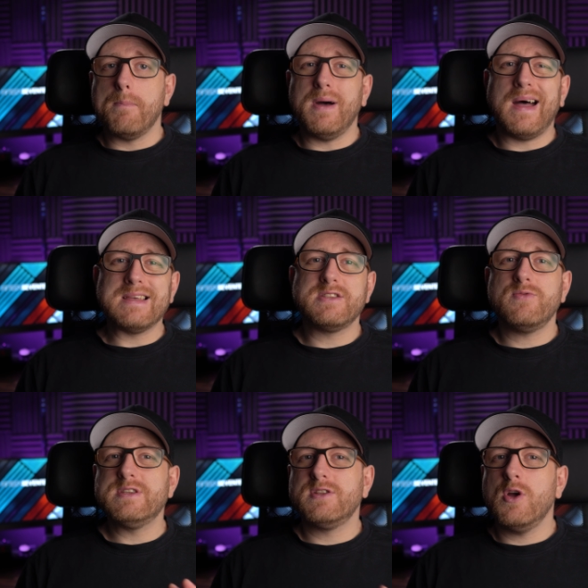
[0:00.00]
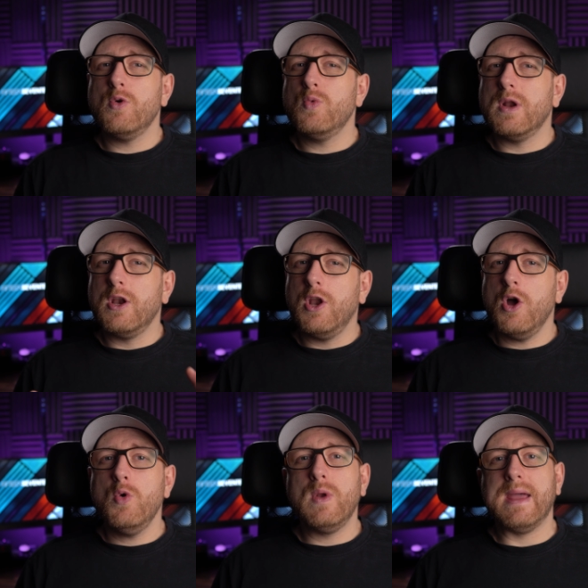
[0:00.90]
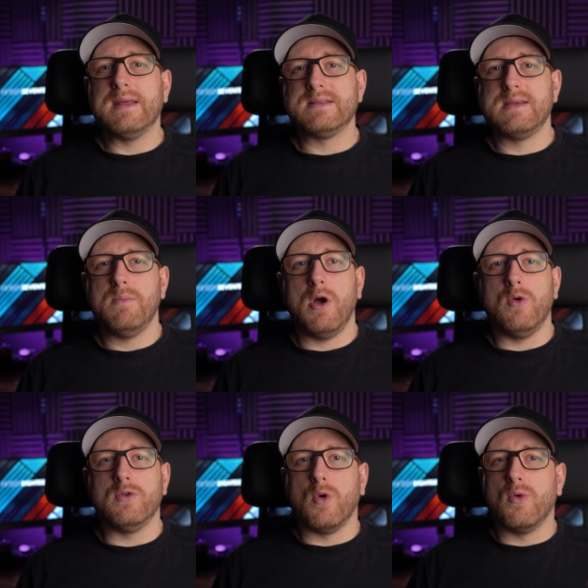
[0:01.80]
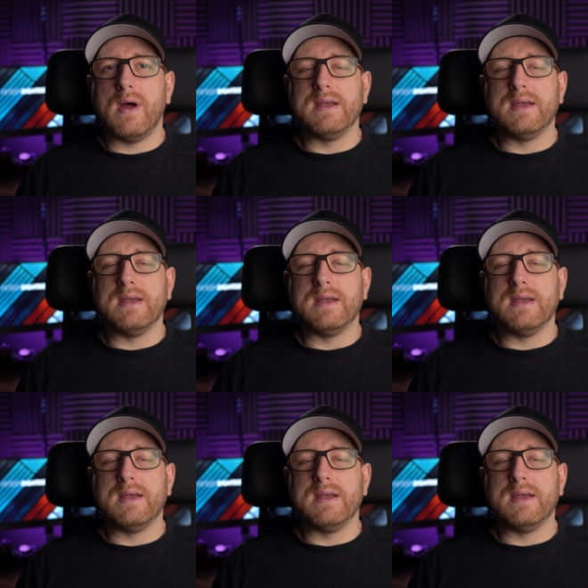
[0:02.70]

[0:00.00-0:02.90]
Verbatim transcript: But as there is no low latency mode or